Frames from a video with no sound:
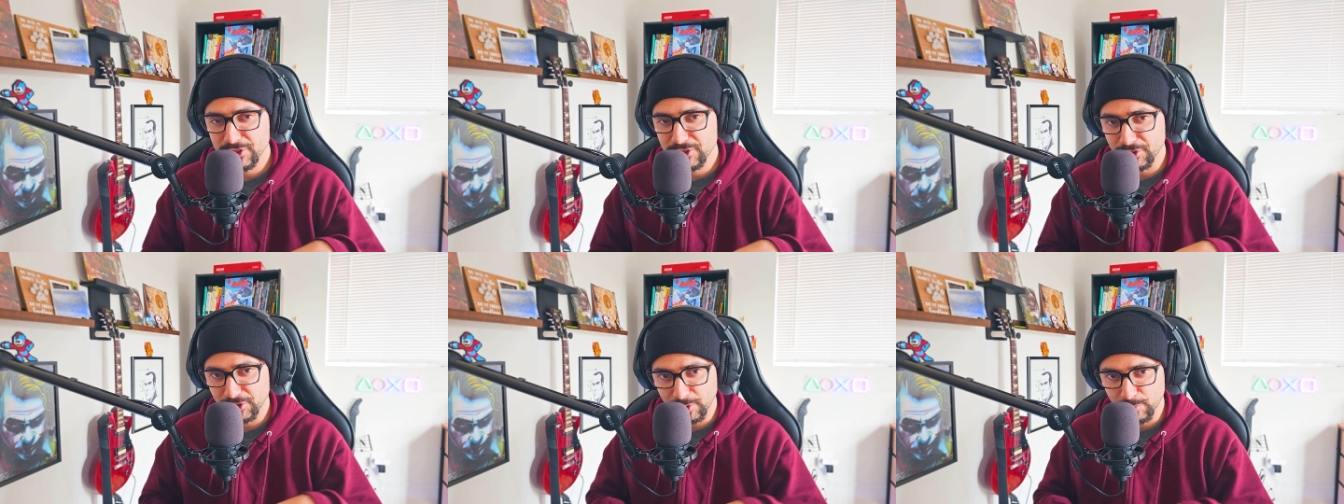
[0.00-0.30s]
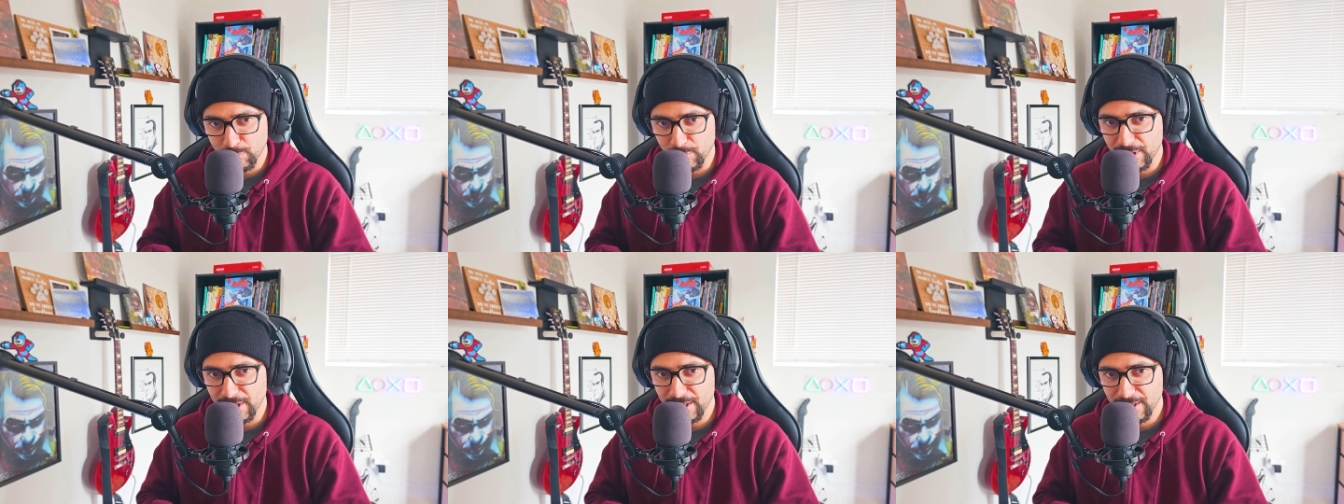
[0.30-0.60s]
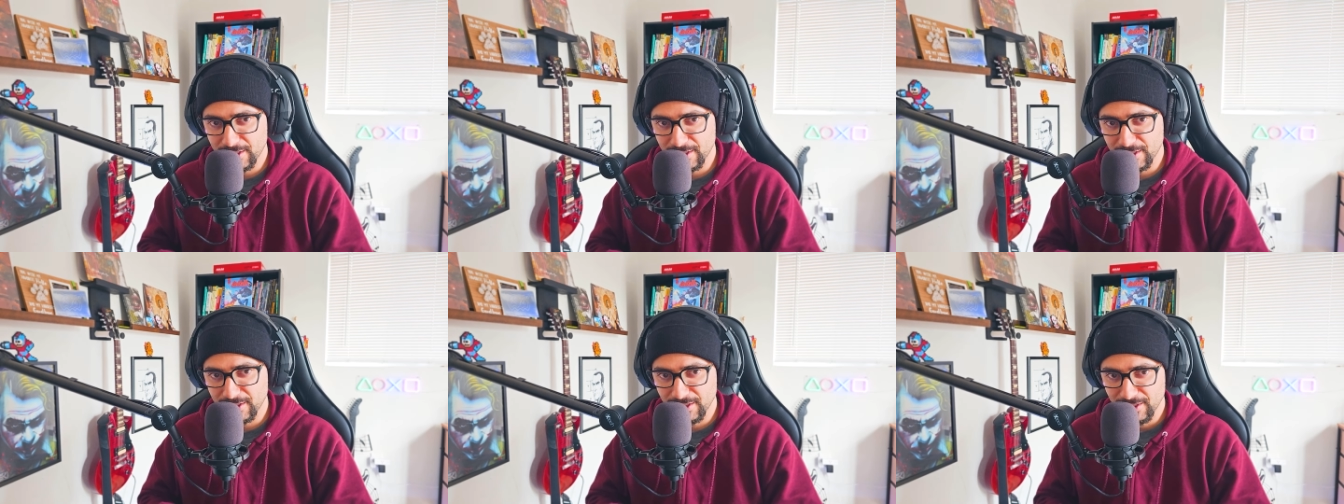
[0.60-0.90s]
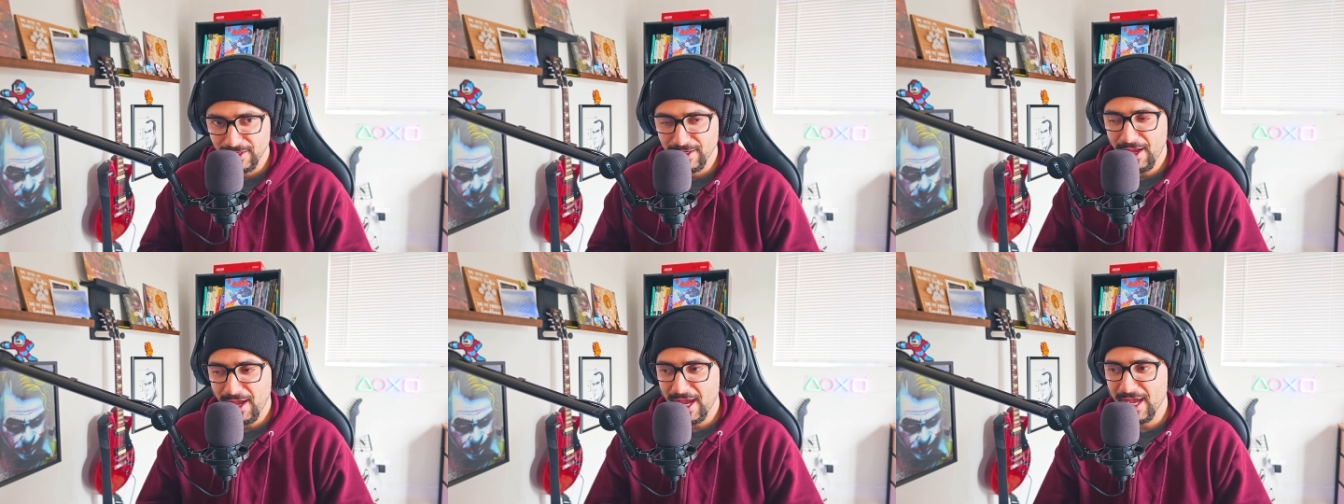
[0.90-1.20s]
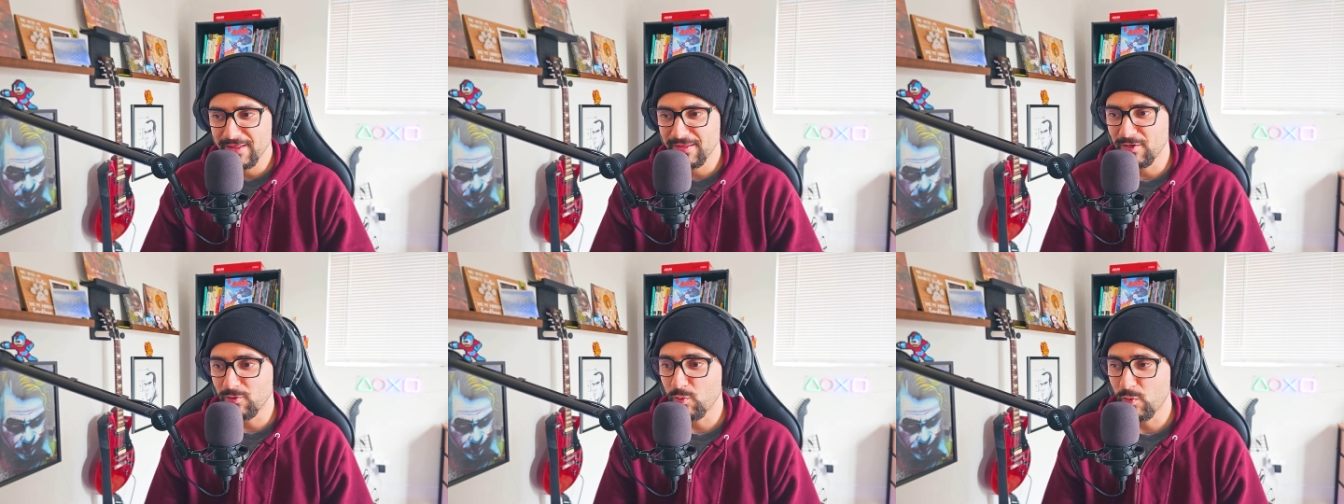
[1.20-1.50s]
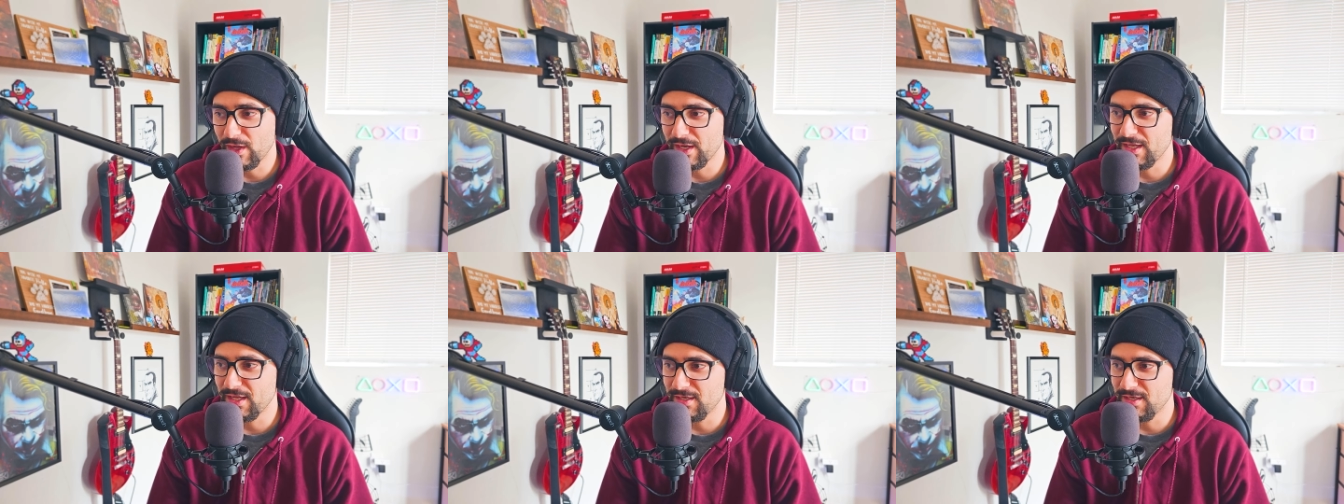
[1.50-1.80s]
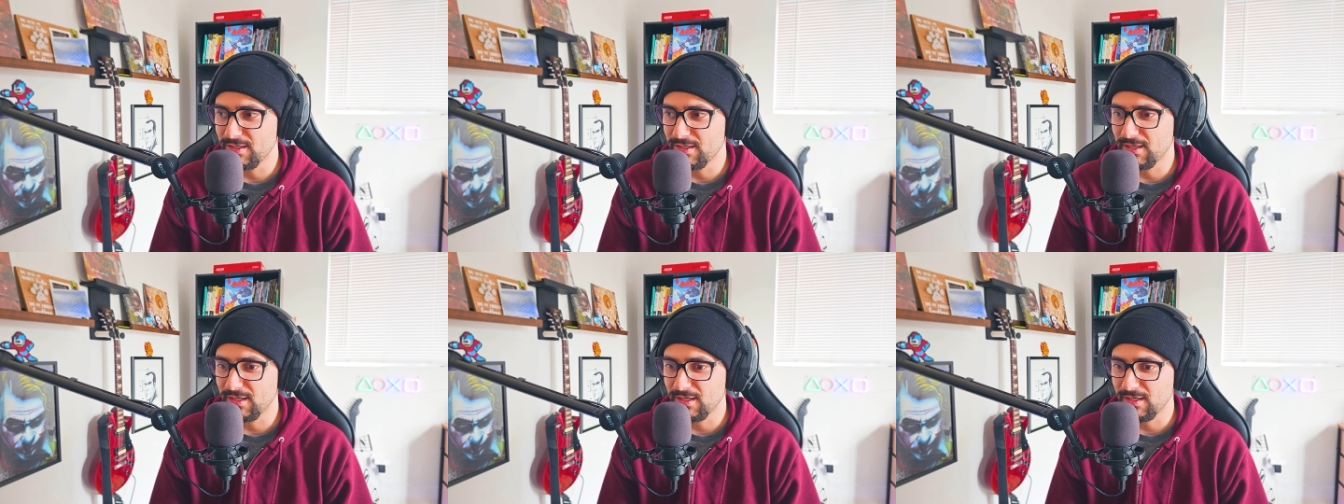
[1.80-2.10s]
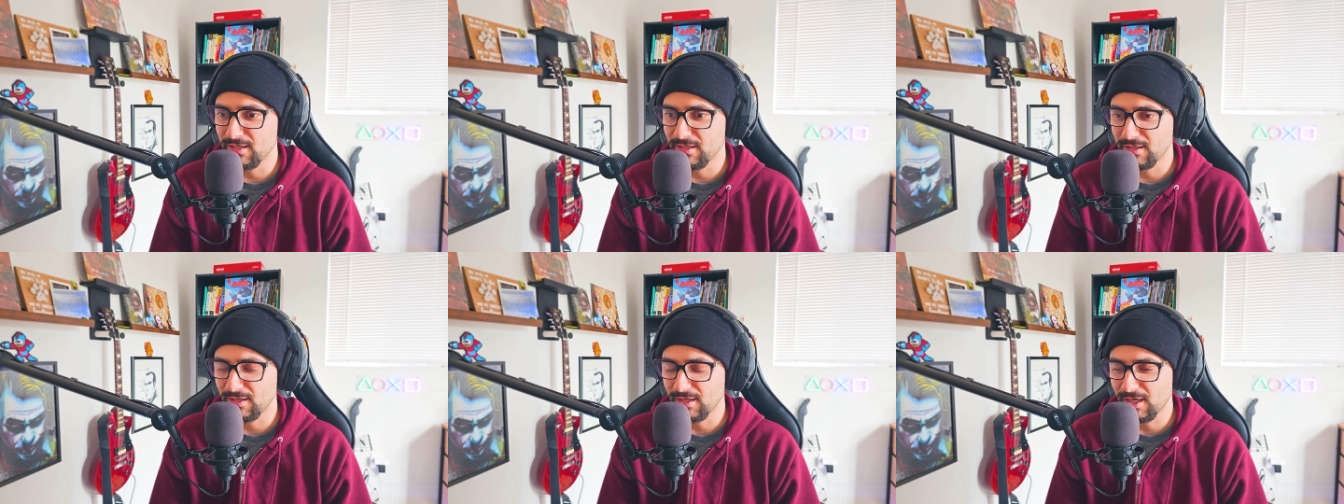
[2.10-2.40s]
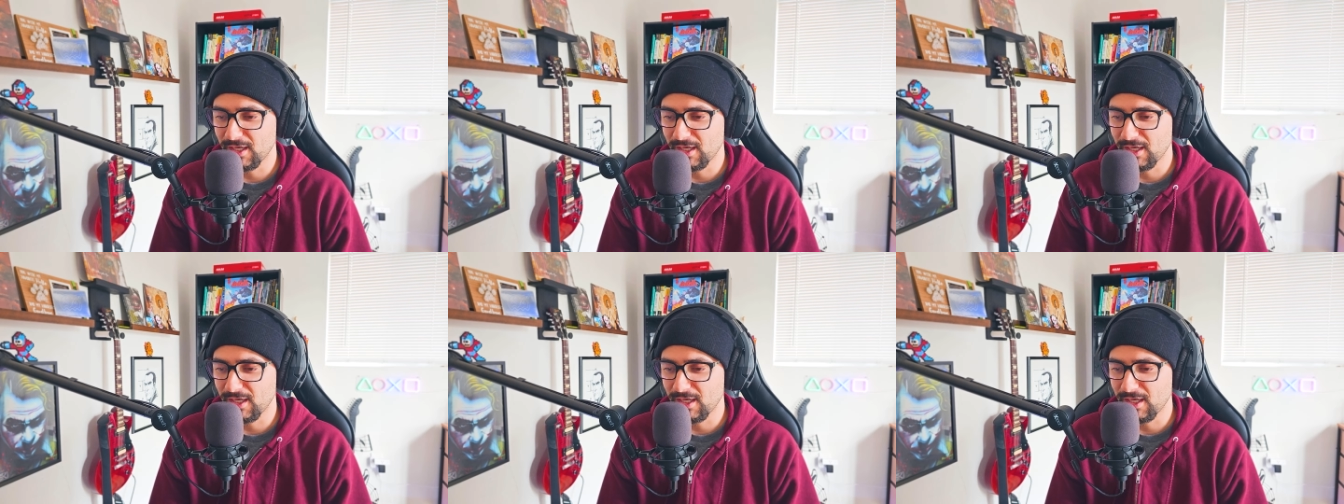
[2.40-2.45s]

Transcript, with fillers: took a break, and then went and did it.